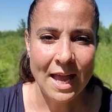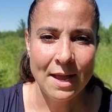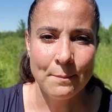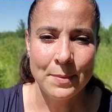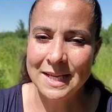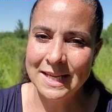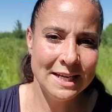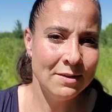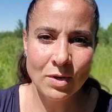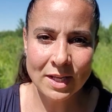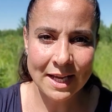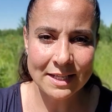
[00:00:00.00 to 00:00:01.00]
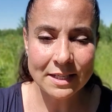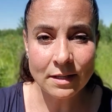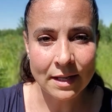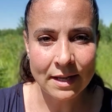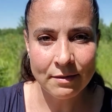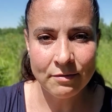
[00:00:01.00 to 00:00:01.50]
But he didn't really get to
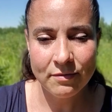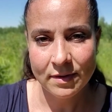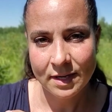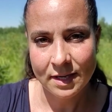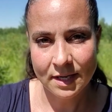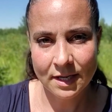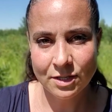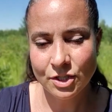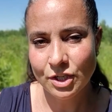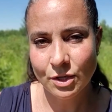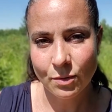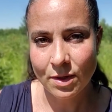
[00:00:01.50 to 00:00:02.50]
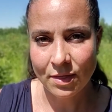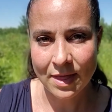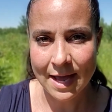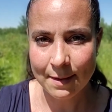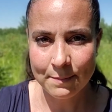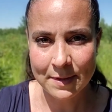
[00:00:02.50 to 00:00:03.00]
live into
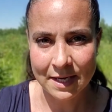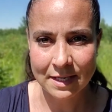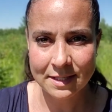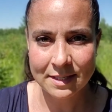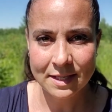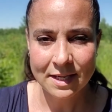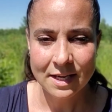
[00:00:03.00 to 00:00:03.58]
that piece.